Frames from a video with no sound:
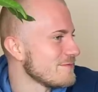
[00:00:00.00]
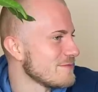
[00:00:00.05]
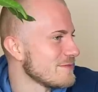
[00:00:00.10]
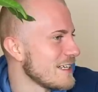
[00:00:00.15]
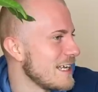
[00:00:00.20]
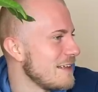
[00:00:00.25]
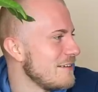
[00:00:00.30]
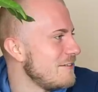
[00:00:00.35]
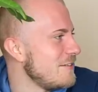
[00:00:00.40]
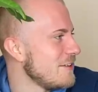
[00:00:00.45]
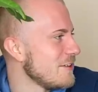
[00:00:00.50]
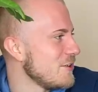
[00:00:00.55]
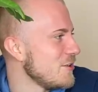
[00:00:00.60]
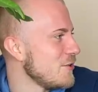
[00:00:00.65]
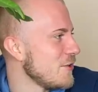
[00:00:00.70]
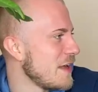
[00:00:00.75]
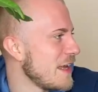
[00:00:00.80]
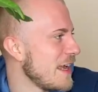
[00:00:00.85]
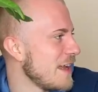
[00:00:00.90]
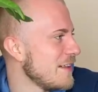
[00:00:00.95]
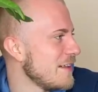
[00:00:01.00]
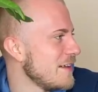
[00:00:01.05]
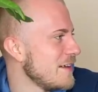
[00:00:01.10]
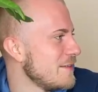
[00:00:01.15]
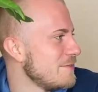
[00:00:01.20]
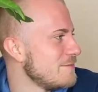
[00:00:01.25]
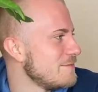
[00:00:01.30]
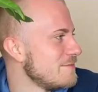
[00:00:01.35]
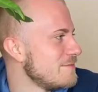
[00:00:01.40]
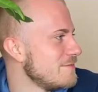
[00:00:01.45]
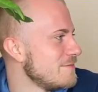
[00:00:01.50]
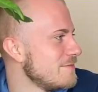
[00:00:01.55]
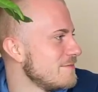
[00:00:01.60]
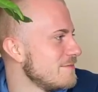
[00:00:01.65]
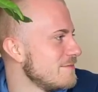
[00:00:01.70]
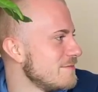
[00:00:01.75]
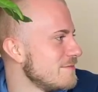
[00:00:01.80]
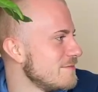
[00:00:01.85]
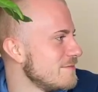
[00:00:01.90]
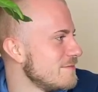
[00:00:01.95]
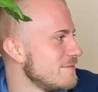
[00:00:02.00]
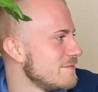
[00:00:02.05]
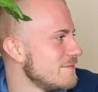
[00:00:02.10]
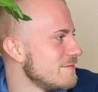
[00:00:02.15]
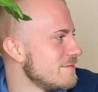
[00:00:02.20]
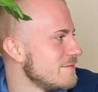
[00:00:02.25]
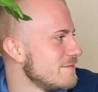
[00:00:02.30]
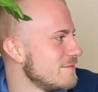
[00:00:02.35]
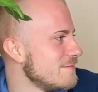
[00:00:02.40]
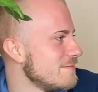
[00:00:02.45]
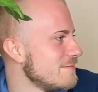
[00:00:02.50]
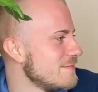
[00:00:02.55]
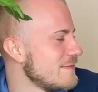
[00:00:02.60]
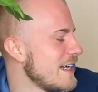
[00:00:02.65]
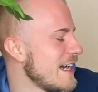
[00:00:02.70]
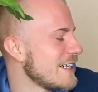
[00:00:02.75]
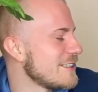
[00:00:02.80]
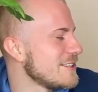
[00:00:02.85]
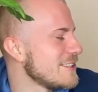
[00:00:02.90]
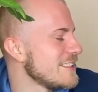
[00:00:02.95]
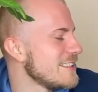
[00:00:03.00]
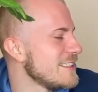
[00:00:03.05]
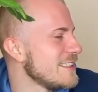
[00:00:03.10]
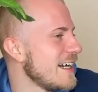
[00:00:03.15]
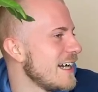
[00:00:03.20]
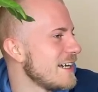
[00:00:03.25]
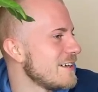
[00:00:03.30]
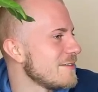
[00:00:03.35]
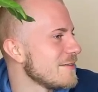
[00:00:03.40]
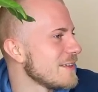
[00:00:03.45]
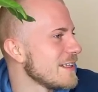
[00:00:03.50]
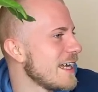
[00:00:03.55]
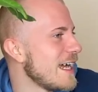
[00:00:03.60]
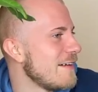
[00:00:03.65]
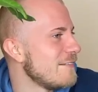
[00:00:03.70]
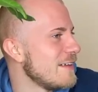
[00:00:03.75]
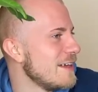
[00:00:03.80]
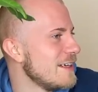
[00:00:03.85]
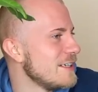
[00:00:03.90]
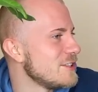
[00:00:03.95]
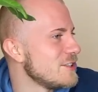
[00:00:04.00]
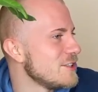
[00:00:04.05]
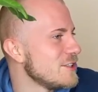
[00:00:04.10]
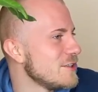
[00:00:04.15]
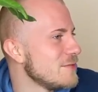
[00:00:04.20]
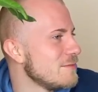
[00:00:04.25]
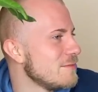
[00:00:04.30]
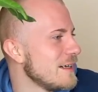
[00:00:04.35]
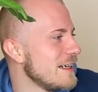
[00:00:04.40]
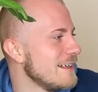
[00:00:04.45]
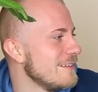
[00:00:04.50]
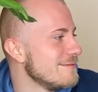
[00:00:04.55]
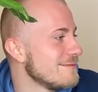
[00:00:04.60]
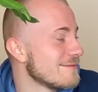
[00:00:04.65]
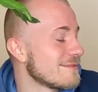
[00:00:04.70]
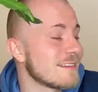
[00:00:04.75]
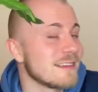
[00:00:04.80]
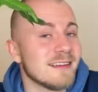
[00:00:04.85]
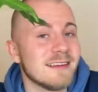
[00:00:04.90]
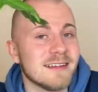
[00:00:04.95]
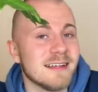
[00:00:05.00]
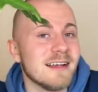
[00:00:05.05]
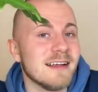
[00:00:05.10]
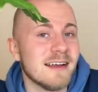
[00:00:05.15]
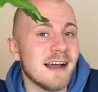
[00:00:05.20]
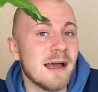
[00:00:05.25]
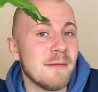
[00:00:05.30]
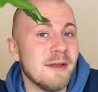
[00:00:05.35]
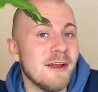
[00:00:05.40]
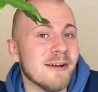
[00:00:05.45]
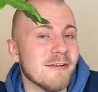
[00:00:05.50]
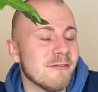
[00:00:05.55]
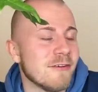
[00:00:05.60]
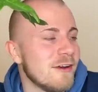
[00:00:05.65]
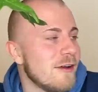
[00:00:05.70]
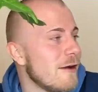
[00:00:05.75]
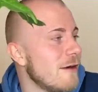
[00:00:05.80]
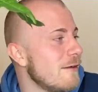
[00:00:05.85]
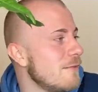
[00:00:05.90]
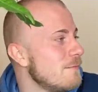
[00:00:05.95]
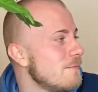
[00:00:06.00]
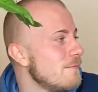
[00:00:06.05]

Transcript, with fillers: I feel you, Kayla. Actually, I don't really have that issue, but I'm here for you.